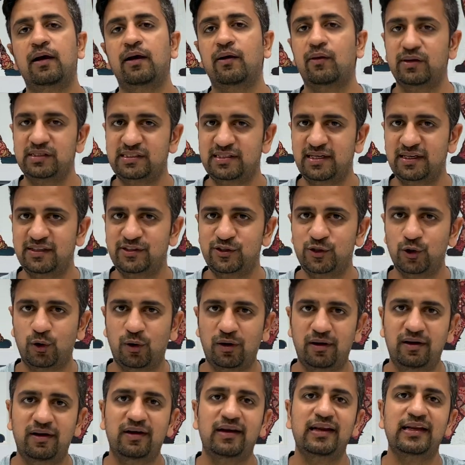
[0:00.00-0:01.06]
Rest
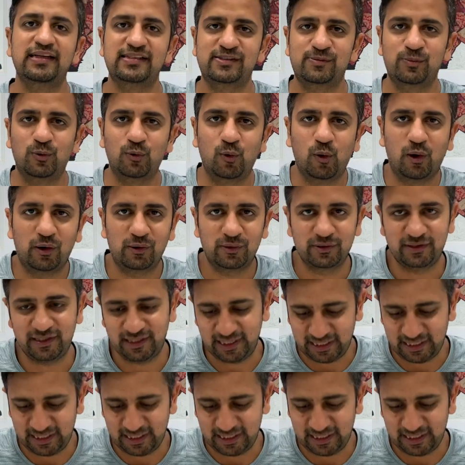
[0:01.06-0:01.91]
assured, let's move on to the